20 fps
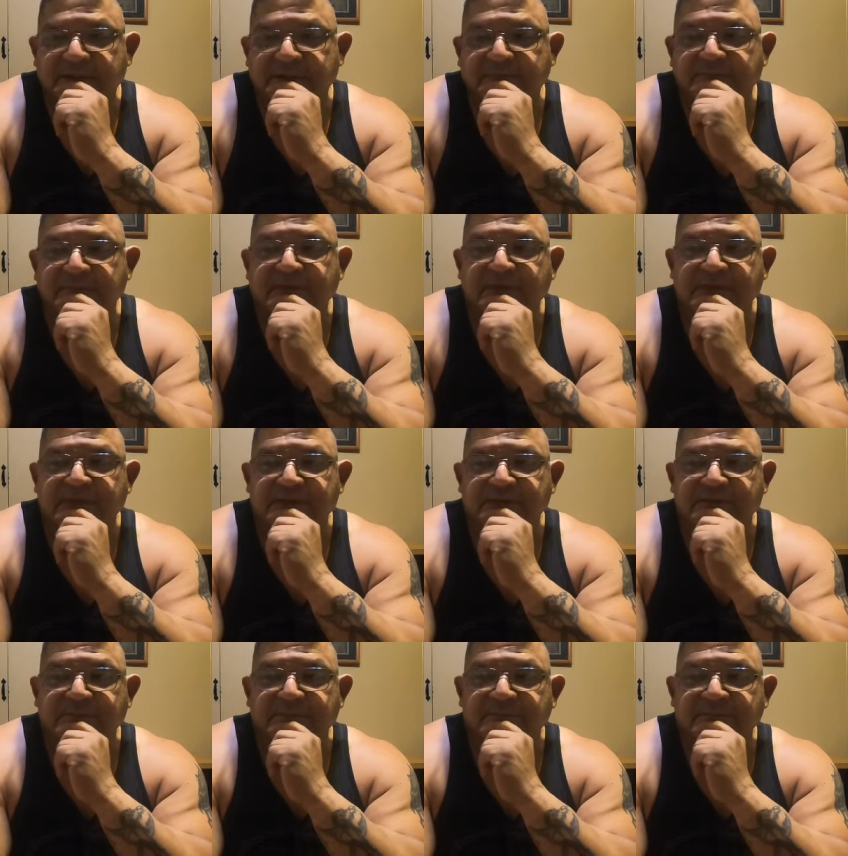
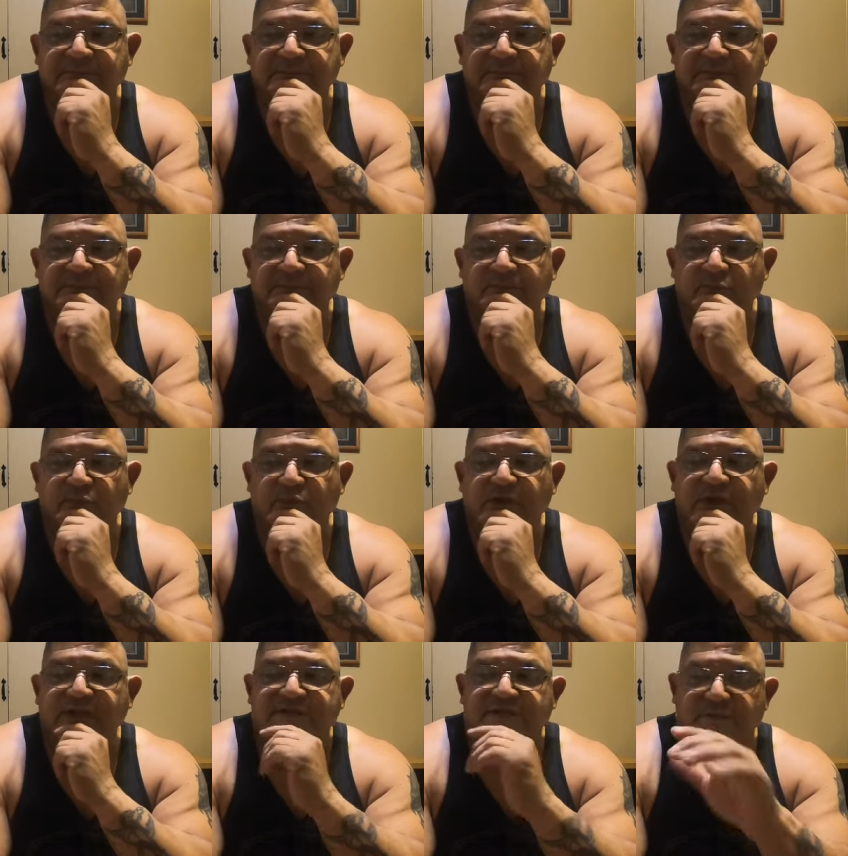but
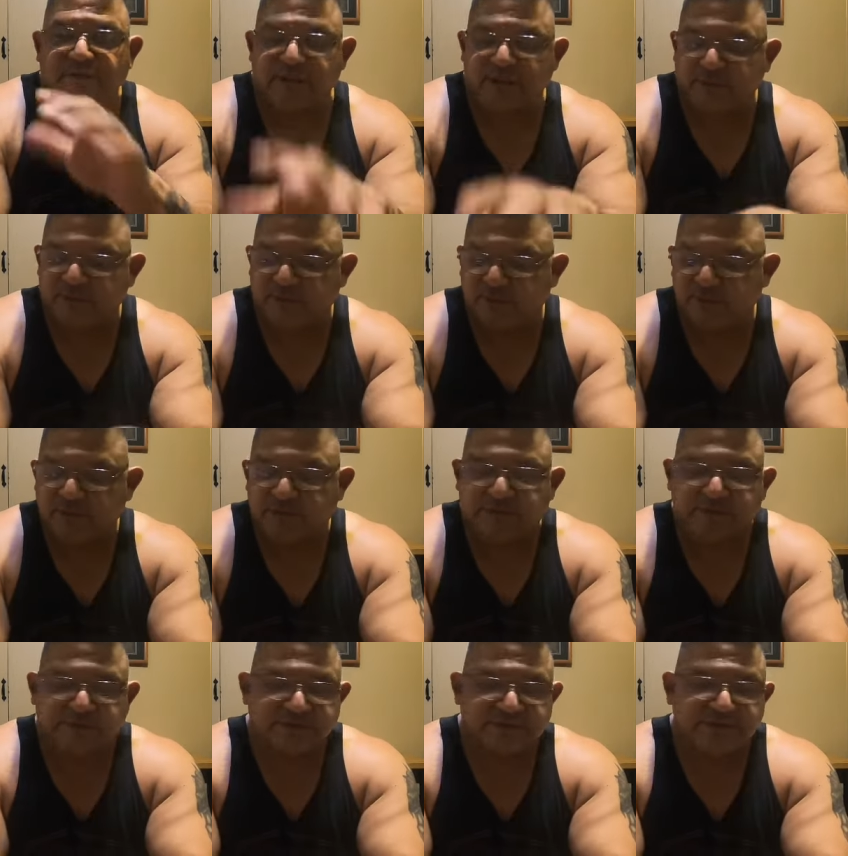what I tell people
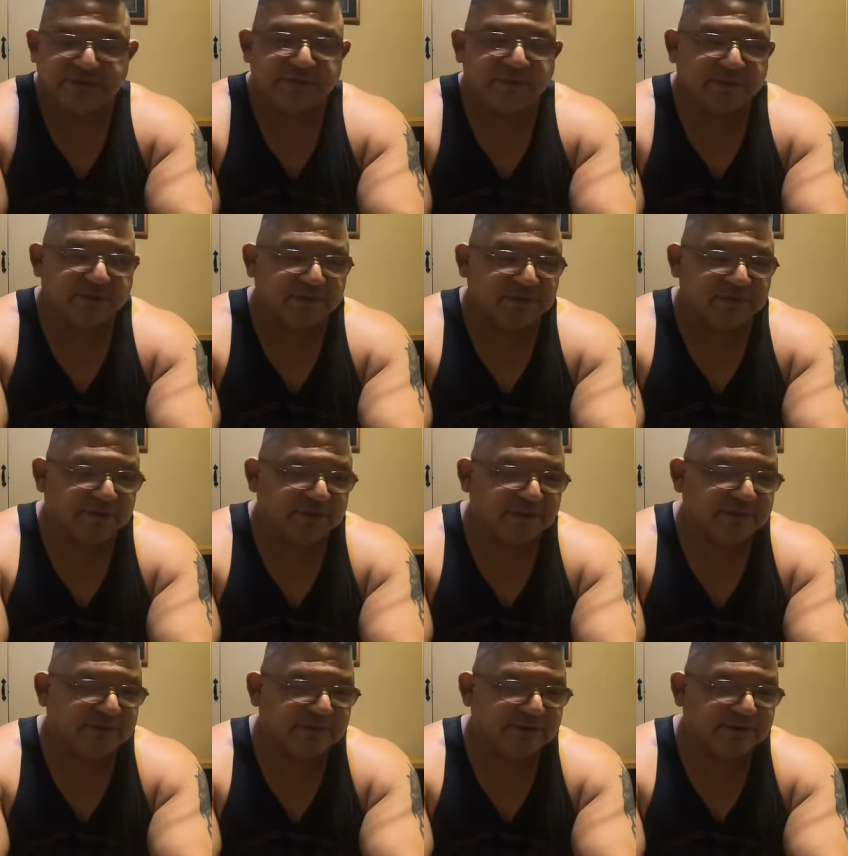with the Tebow
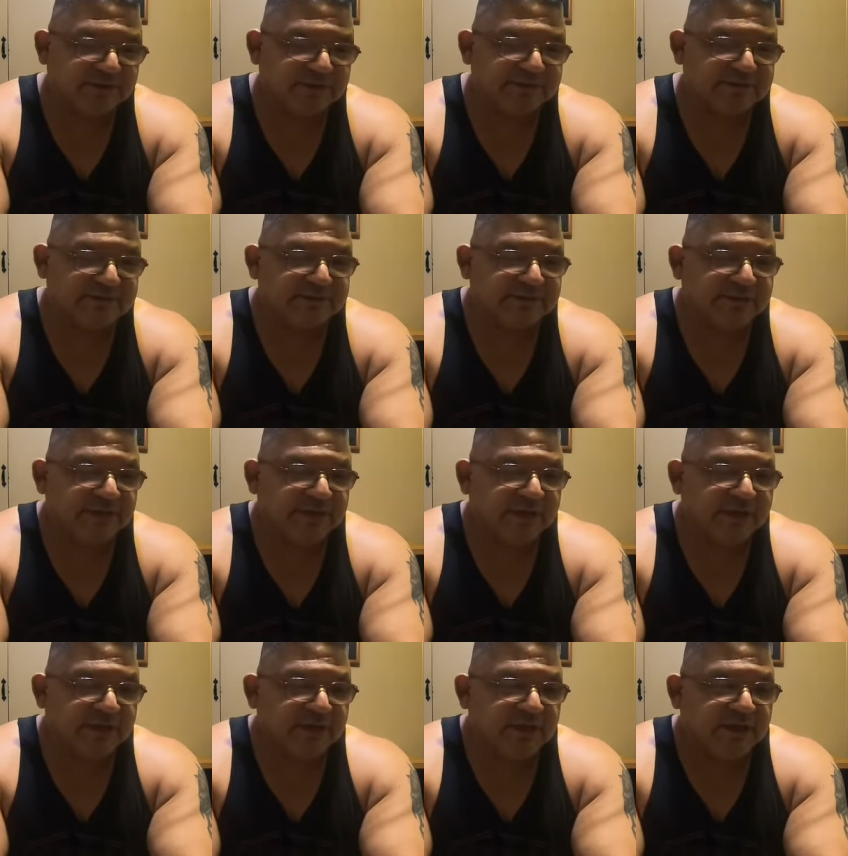thing is,
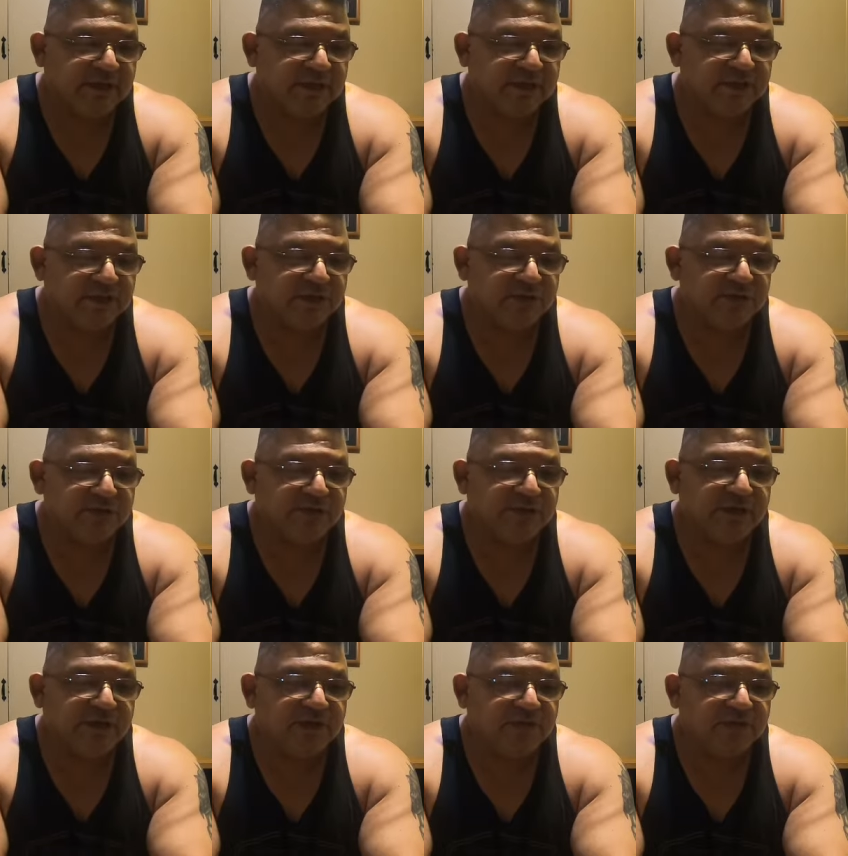you know,
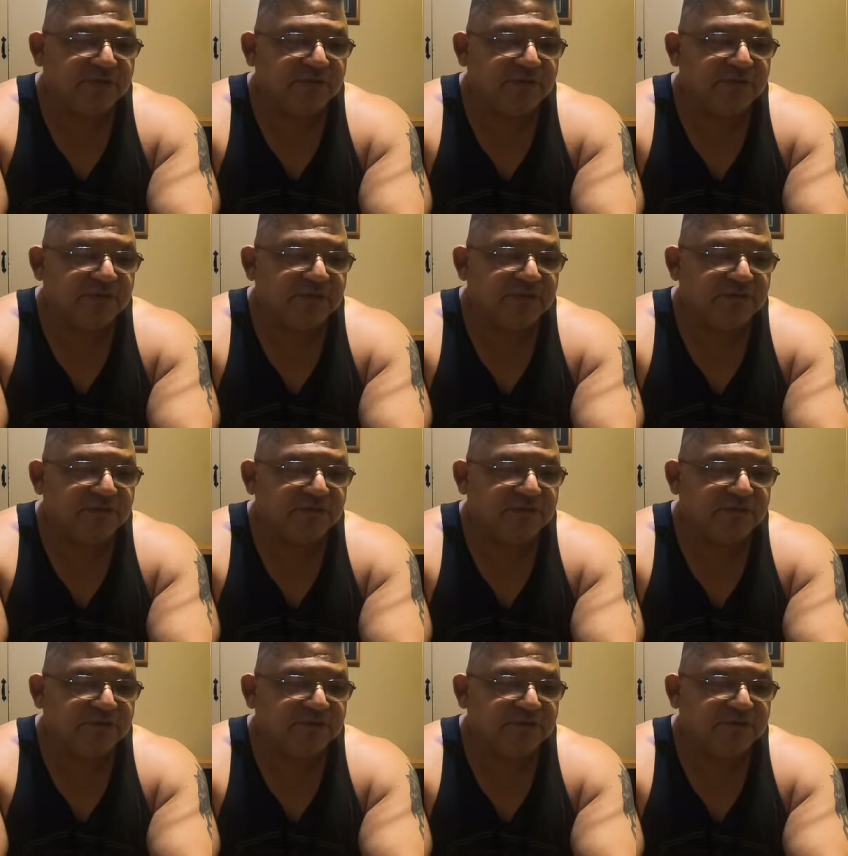you can't
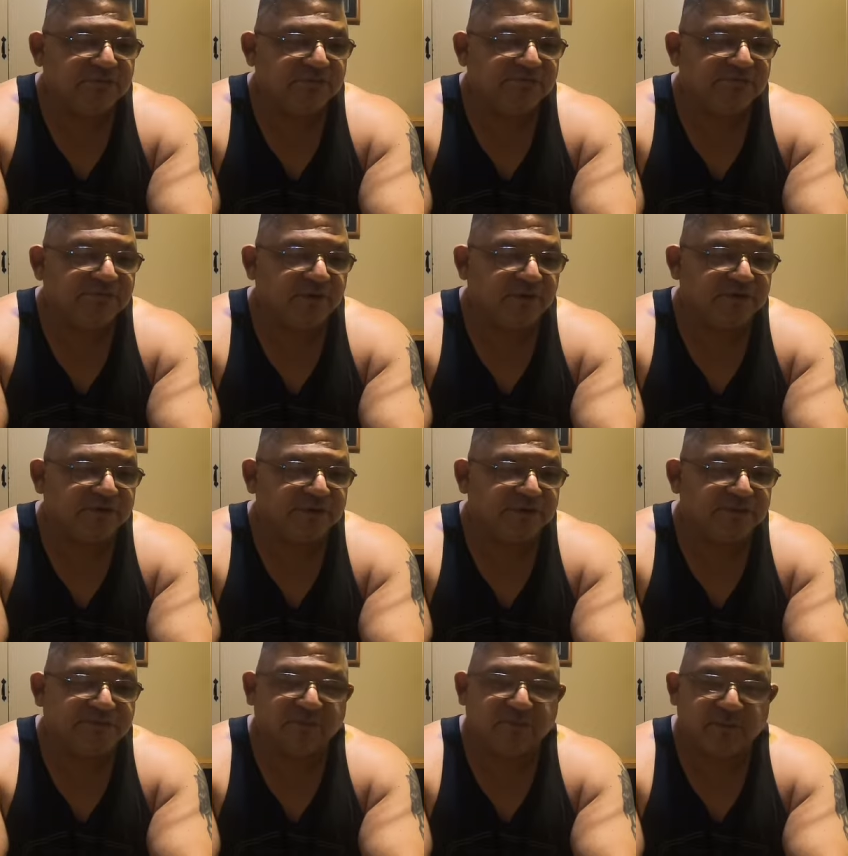really fault
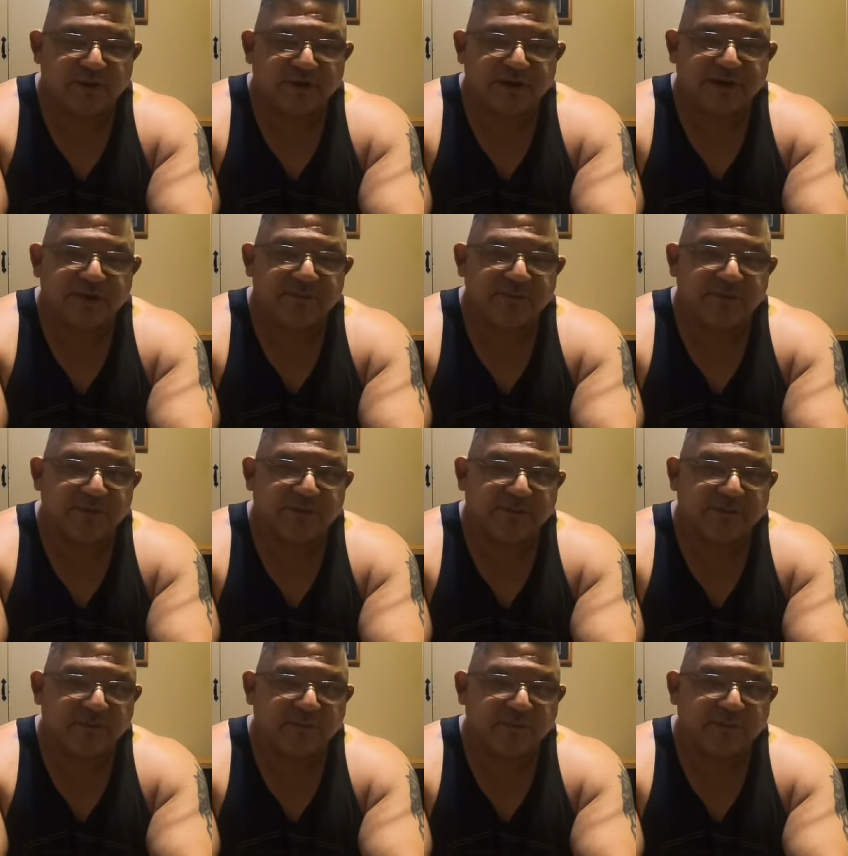them for wanting him in
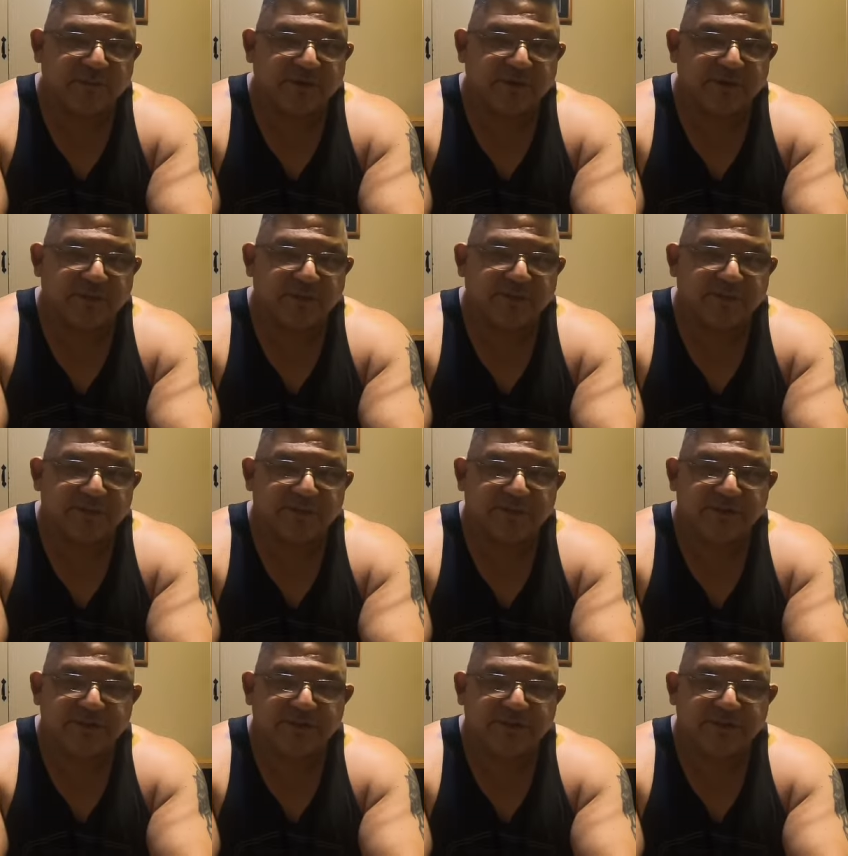the program.